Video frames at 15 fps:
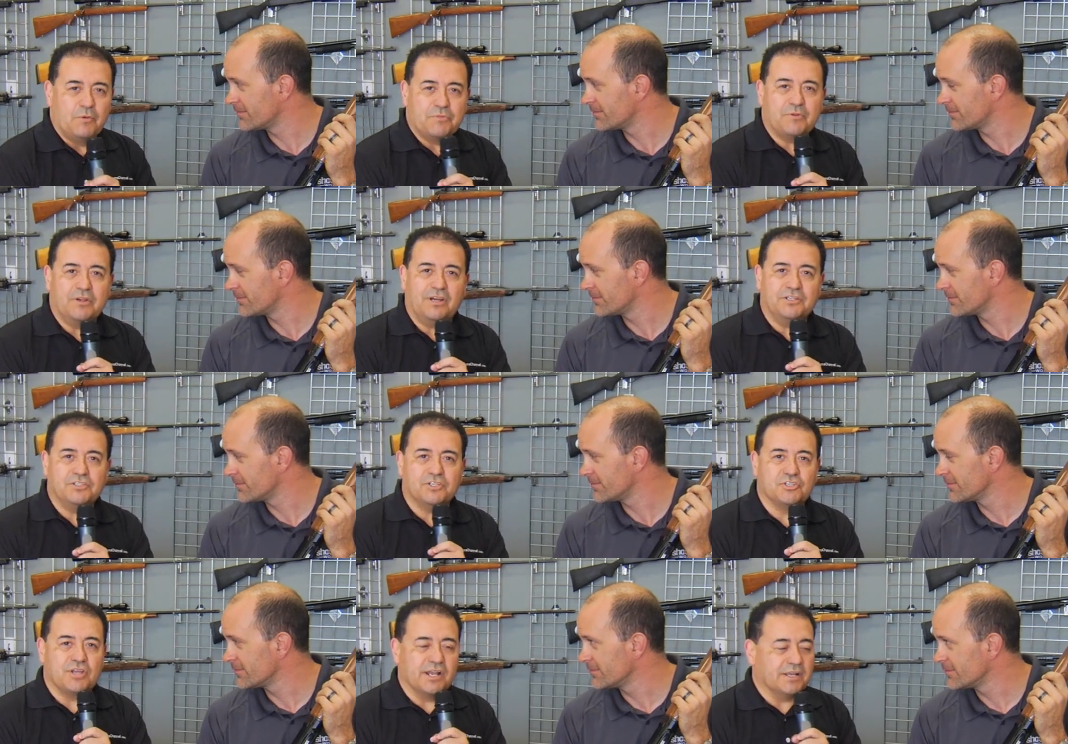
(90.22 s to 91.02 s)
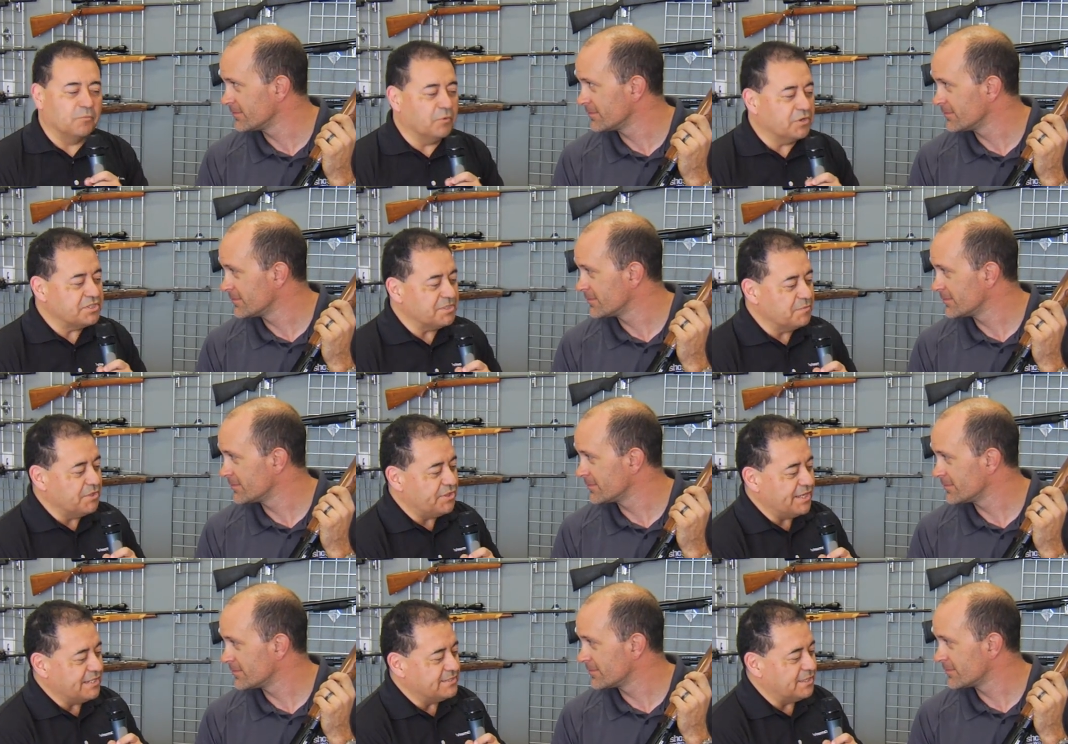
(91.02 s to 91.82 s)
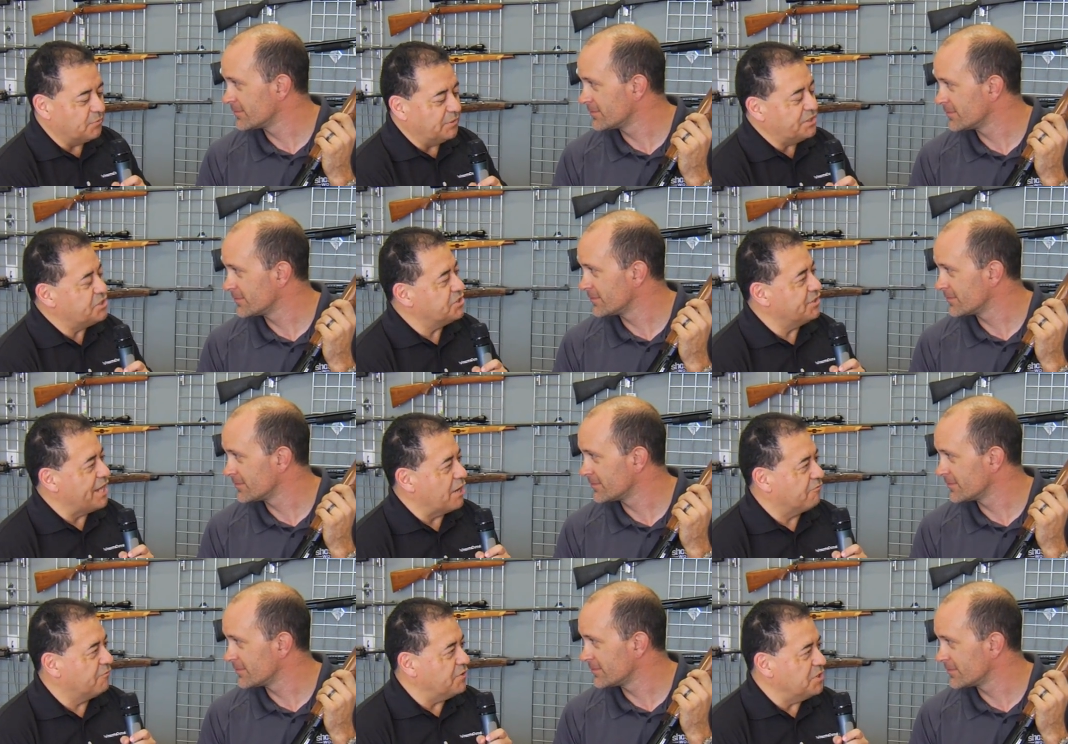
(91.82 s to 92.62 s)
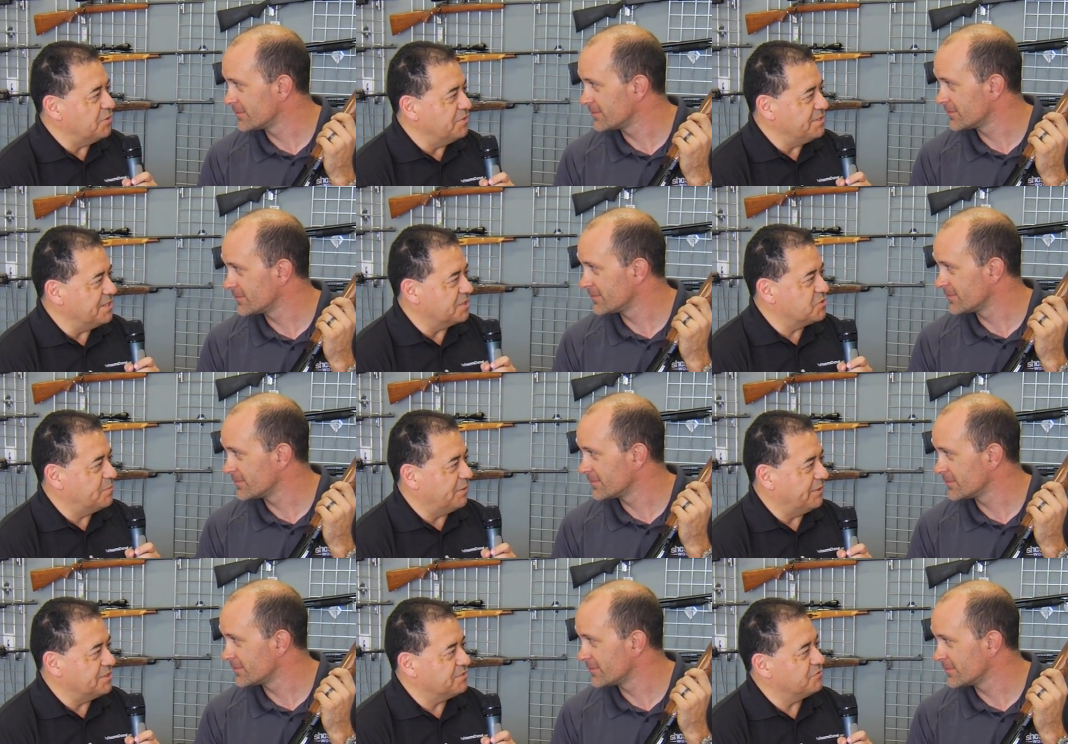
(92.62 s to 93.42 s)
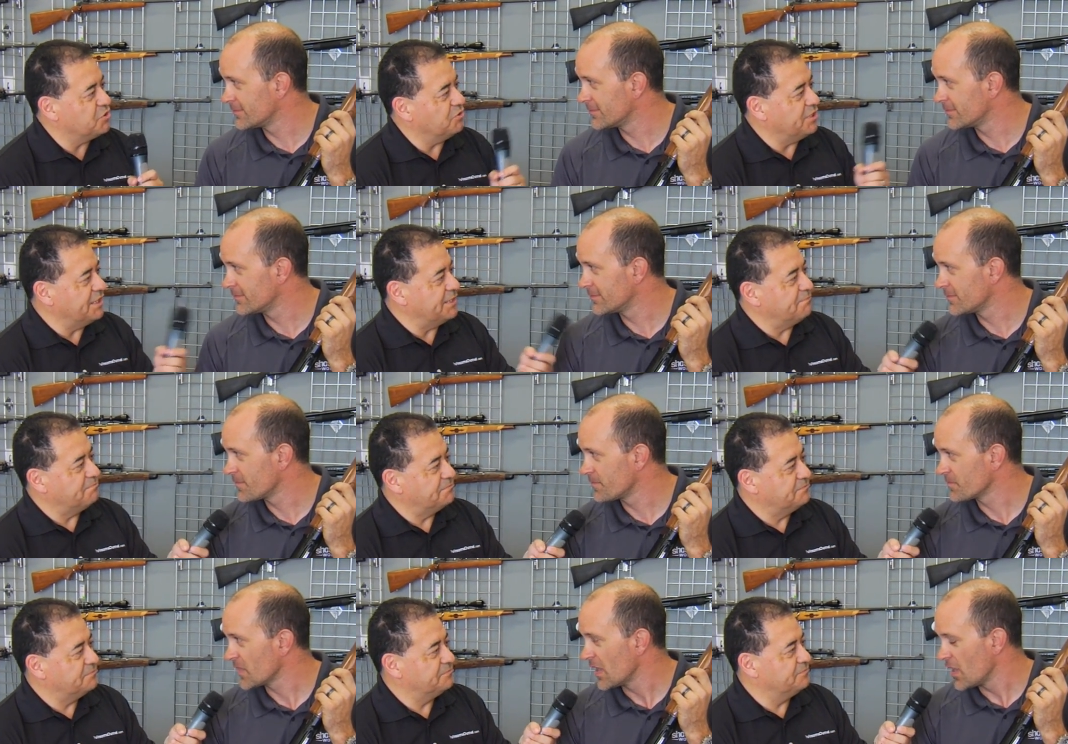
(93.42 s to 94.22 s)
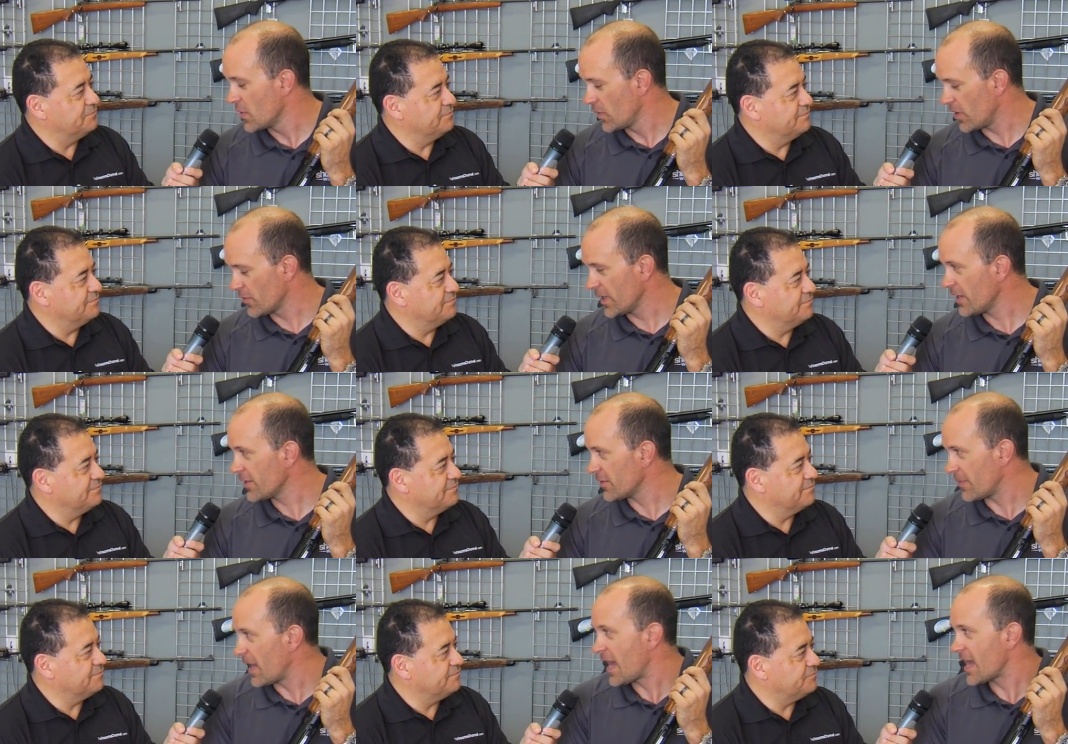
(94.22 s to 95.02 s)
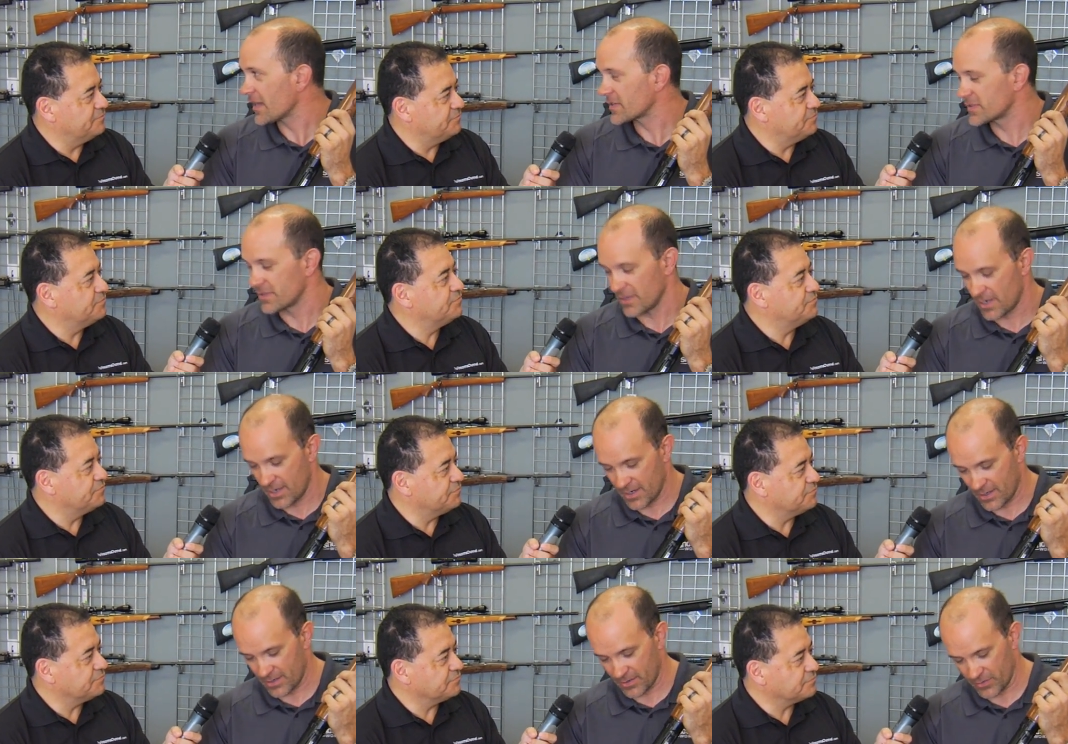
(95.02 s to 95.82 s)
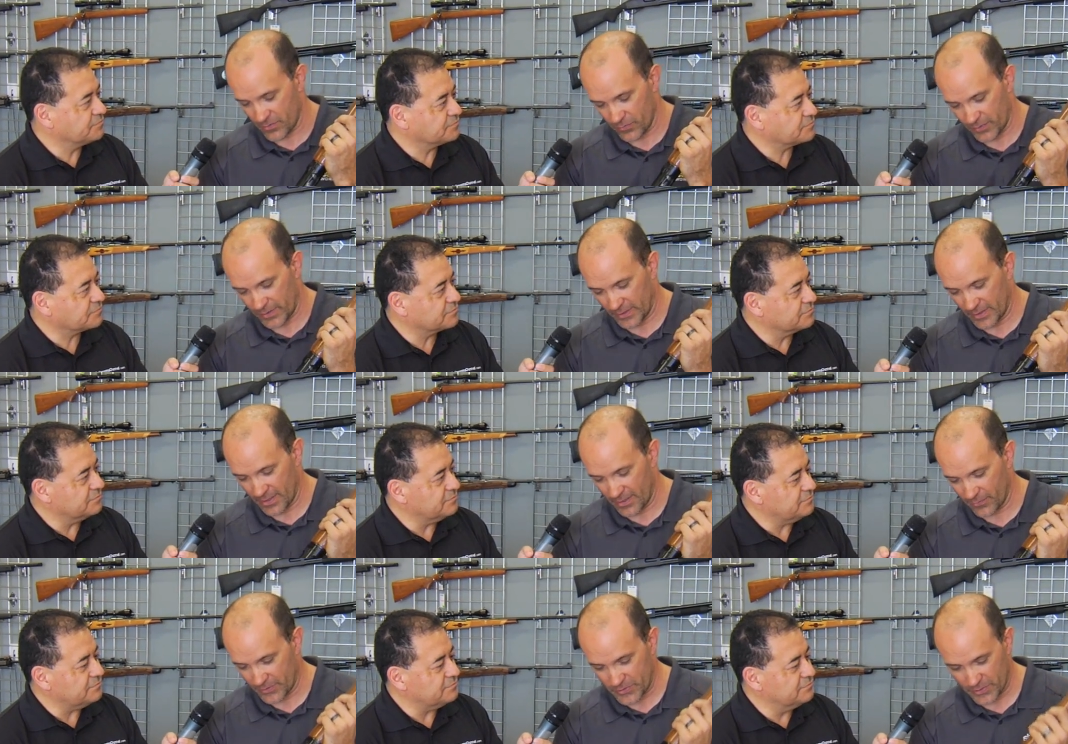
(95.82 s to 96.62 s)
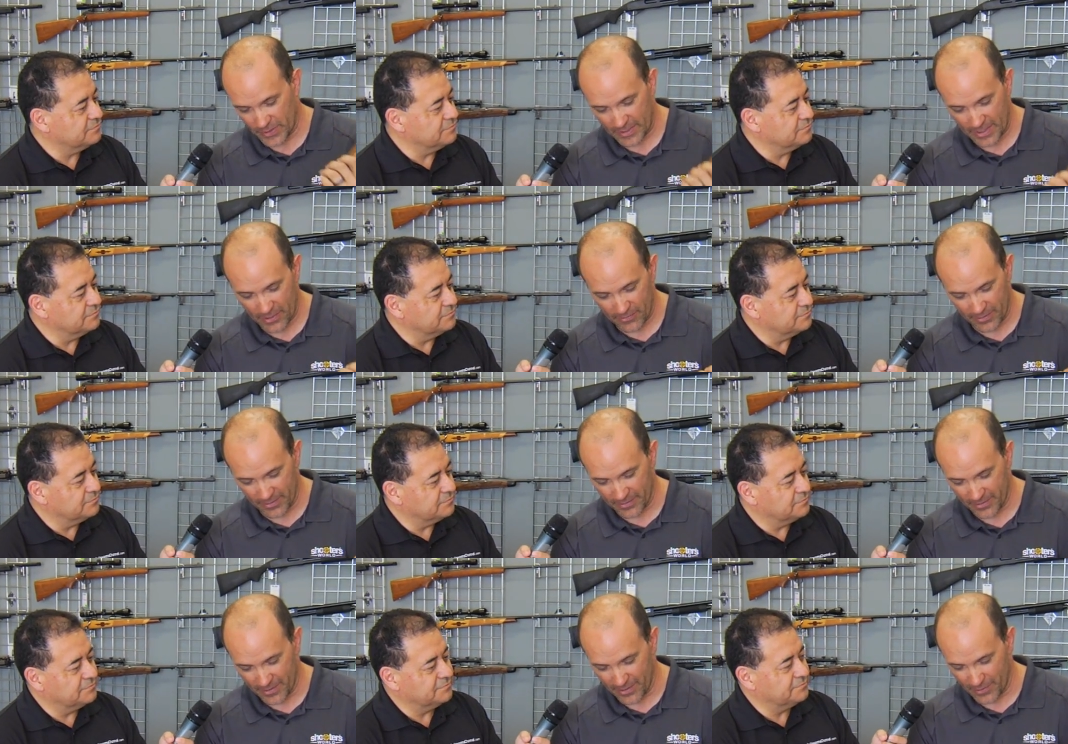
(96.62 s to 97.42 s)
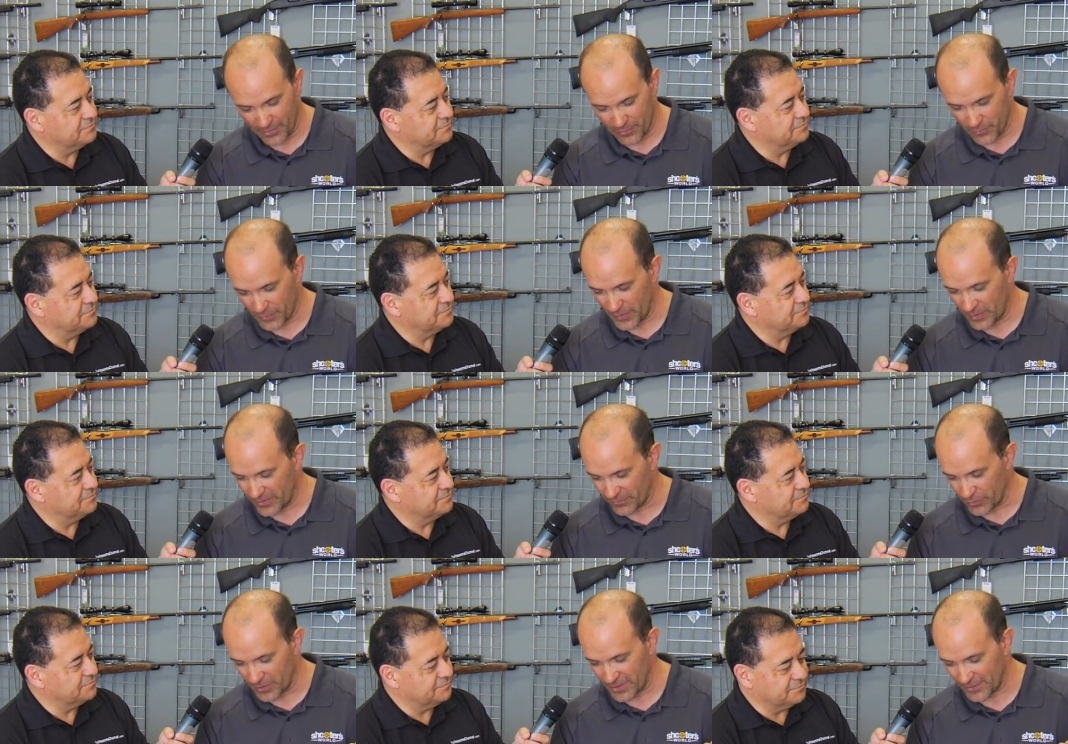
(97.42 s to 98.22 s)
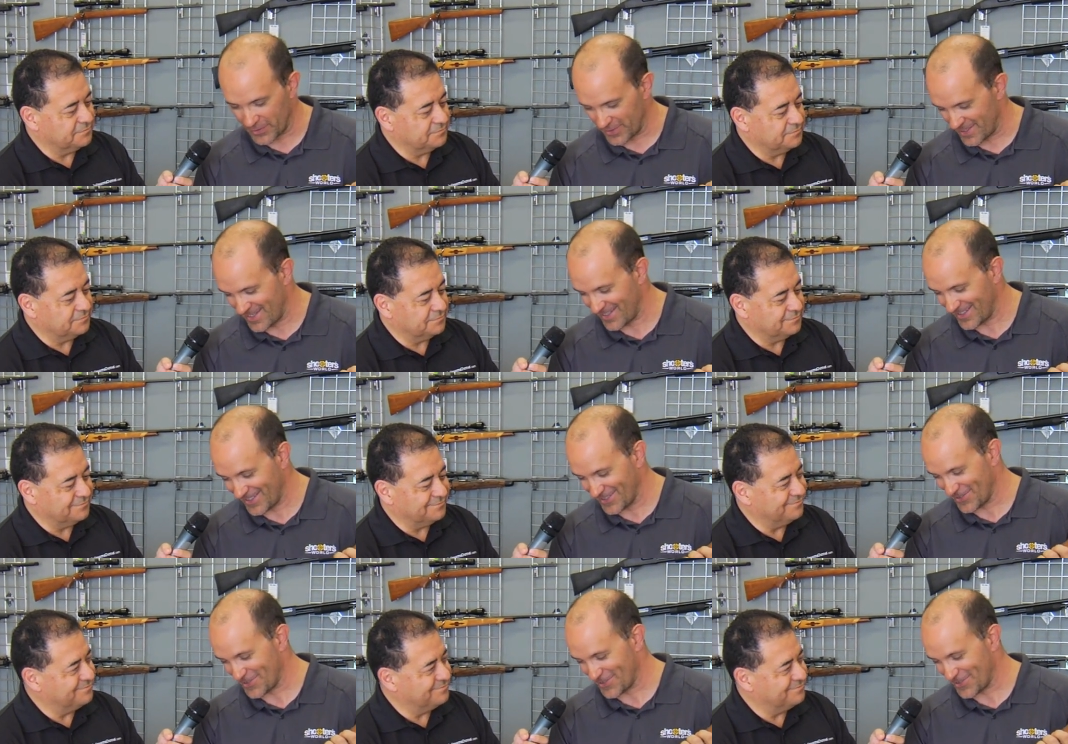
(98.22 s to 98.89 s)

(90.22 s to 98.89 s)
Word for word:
Speaker 1: With regards to shotgun, what are some of the things that really stood out for you in the experience of shooting it?
Speaker 2: Well, right out of the box, uh, we uh, we took it out and uh, without even looking at the